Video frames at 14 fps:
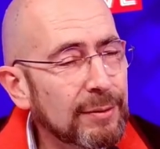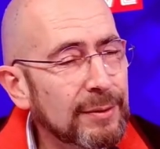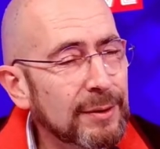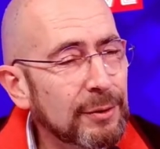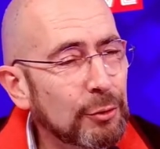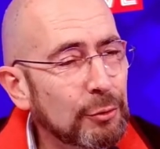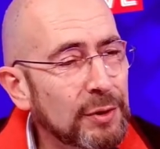
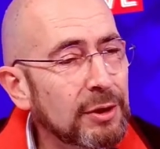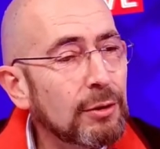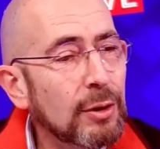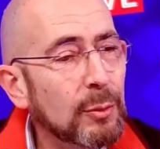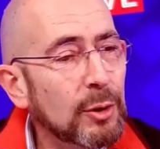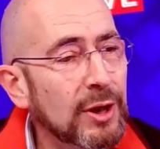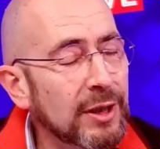
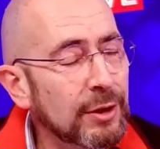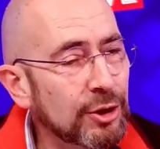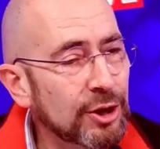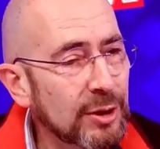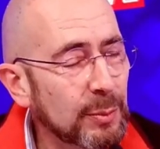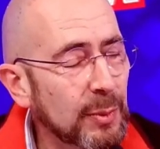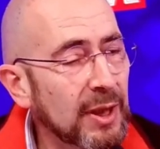curriculum on
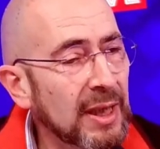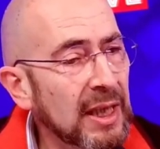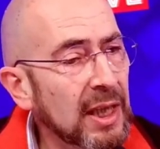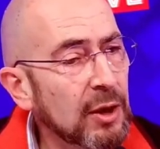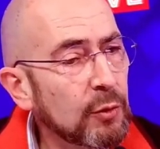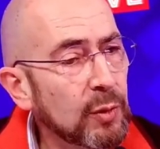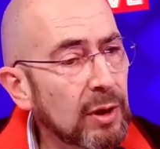leadership
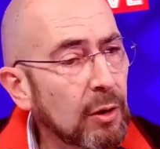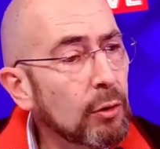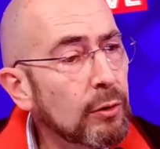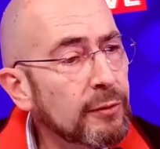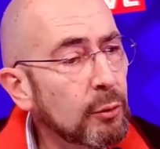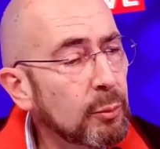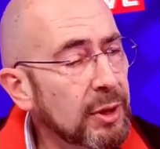will
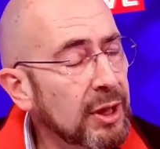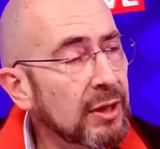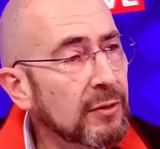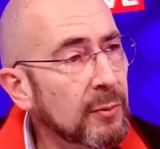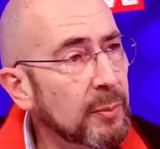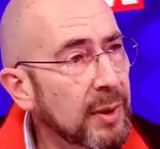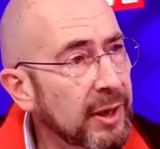also be
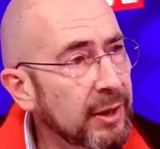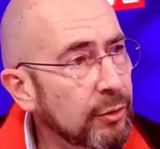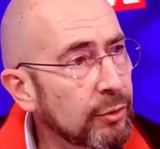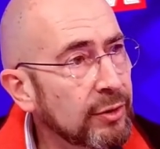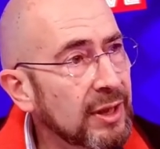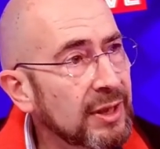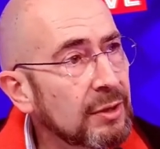inspired
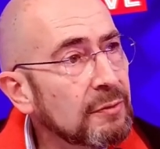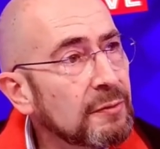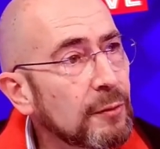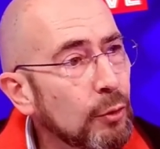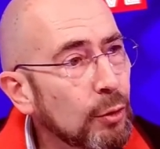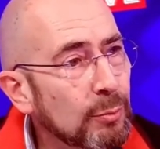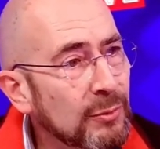and
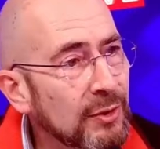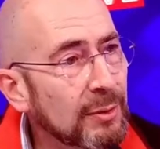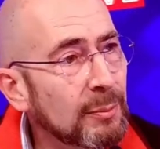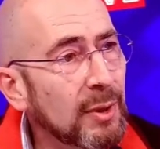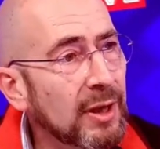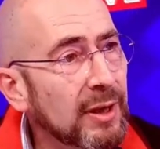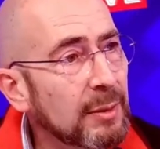informed
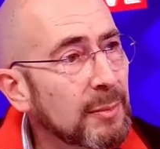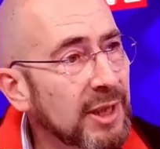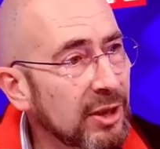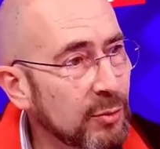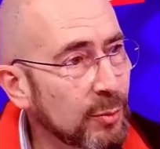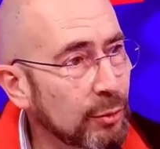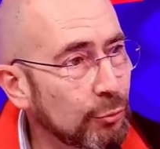by
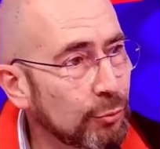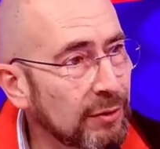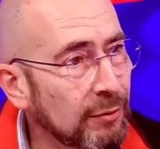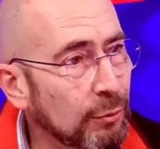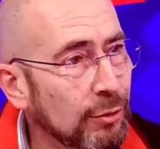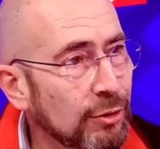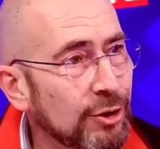management
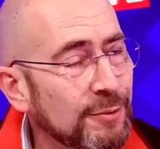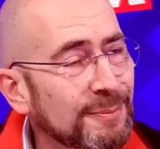research.